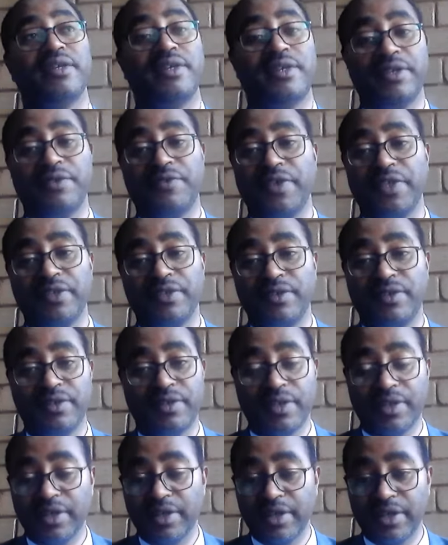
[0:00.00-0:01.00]
different
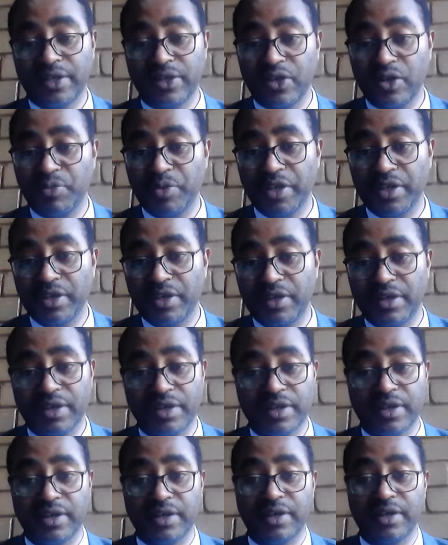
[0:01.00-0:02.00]
uh, economic
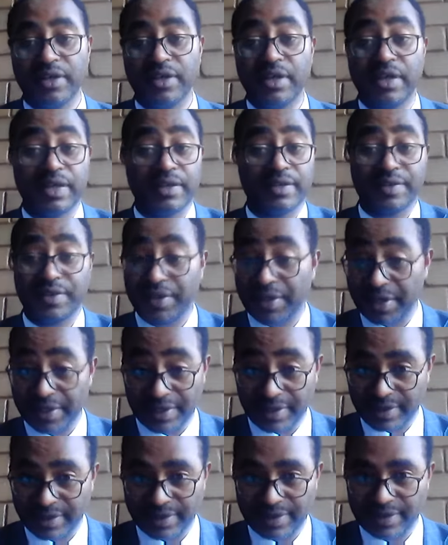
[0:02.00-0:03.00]
uh,
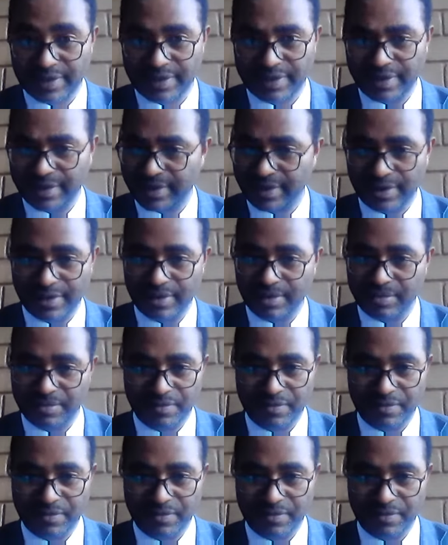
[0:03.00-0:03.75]
stresses you know,